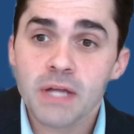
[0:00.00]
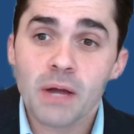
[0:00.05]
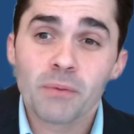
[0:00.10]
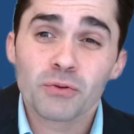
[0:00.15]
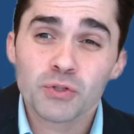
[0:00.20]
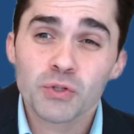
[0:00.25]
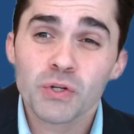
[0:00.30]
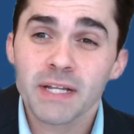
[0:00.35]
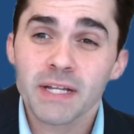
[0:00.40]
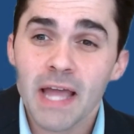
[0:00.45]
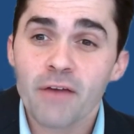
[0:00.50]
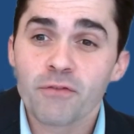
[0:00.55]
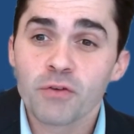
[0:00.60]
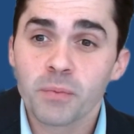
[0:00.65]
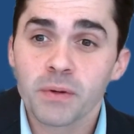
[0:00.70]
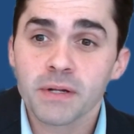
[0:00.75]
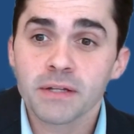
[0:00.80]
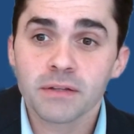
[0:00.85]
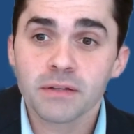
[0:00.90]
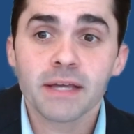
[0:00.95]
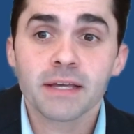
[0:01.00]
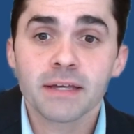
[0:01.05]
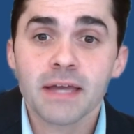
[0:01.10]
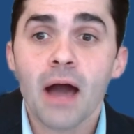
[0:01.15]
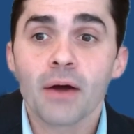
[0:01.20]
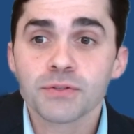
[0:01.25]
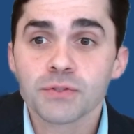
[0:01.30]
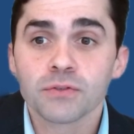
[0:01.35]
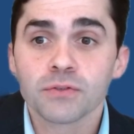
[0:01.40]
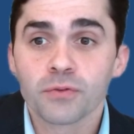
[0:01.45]
and we're treating everybody like
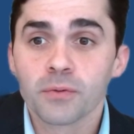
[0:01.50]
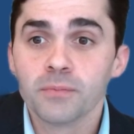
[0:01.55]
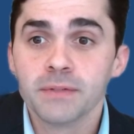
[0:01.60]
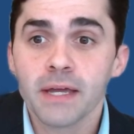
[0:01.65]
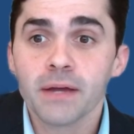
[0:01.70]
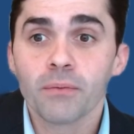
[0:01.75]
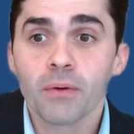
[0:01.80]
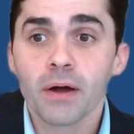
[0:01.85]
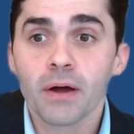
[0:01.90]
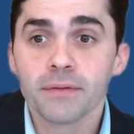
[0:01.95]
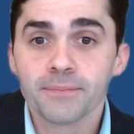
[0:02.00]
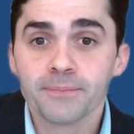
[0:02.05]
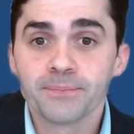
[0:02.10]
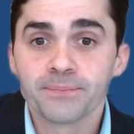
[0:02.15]
counsel from day one.